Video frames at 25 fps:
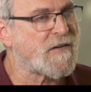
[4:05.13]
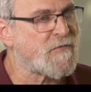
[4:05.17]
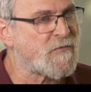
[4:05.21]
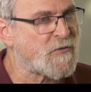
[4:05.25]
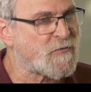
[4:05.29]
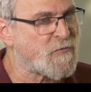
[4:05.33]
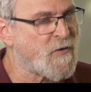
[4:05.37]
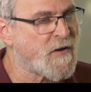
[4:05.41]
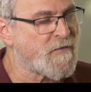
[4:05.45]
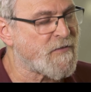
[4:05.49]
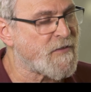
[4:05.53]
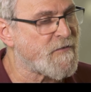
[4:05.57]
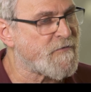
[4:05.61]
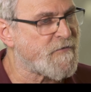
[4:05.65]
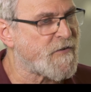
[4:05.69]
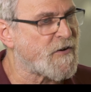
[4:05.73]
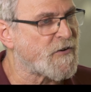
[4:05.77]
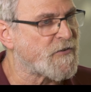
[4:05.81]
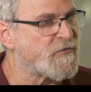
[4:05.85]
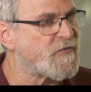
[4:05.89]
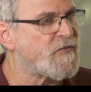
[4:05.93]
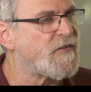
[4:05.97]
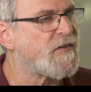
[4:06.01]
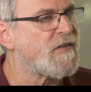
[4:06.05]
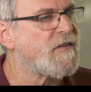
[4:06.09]
It was one of the
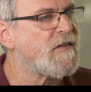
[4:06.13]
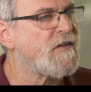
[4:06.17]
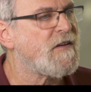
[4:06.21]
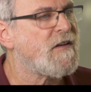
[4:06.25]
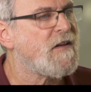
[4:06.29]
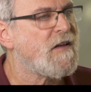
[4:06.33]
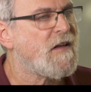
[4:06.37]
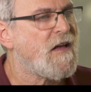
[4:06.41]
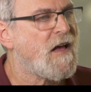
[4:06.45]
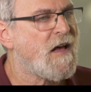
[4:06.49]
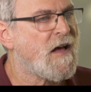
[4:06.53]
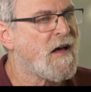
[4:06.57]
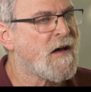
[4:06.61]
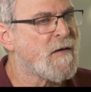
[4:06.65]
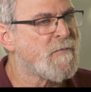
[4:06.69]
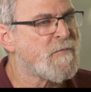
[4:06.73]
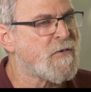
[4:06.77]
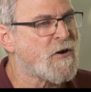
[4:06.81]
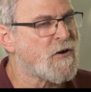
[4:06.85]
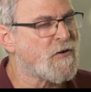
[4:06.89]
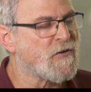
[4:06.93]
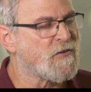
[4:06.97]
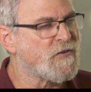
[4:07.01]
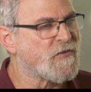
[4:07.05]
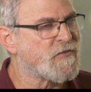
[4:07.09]
first
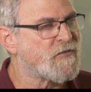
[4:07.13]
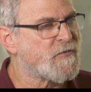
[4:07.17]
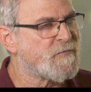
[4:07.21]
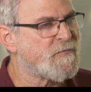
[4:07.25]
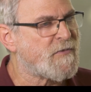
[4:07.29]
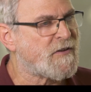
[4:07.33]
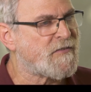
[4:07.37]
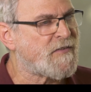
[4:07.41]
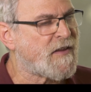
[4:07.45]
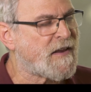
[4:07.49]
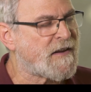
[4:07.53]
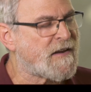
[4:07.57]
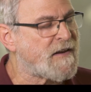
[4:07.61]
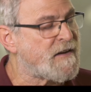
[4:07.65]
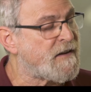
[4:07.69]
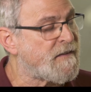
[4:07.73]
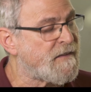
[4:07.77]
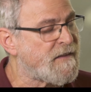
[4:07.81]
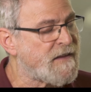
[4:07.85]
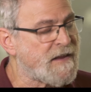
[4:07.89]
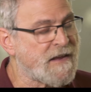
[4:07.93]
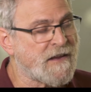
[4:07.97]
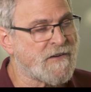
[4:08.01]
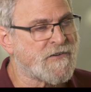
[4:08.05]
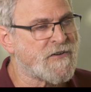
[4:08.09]
pearls presented in
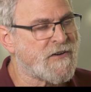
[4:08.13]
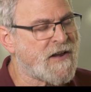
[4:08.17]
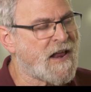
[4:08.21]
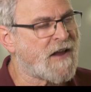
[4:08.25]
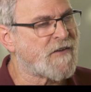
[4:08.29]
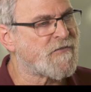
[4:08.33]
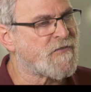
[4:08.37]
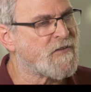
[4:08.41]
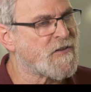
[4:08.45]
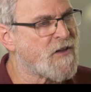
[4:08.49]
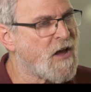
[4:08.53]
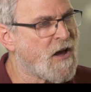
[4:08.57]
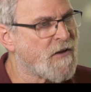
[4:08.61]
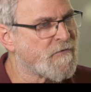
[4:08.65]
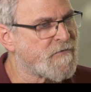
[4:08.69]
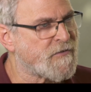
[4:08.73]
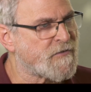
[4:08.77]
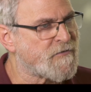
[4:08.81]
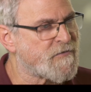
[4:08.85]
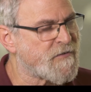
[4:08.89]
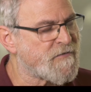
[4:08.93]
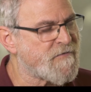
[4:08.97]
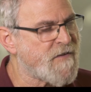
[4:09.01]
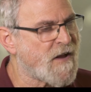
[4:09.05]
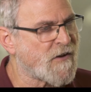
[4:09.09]
the International
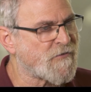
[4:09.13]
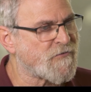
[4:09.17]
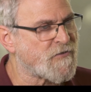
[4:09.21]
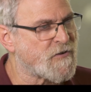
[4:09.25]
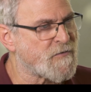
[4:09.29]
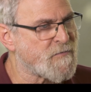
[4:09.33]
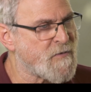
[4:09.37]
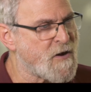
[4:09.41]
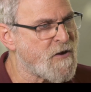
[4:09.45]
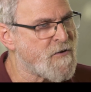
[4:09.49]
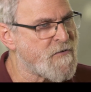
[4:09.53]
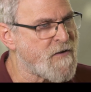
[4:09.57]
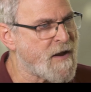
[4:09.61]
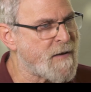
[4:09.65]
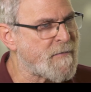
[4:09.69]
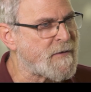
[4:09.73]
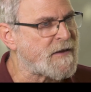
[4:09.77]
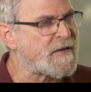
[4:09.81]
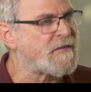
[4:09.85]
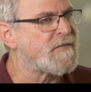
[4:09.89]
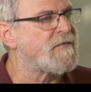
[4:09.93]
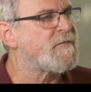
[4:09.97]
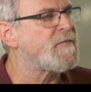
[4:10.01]
Conference for Functional Programming.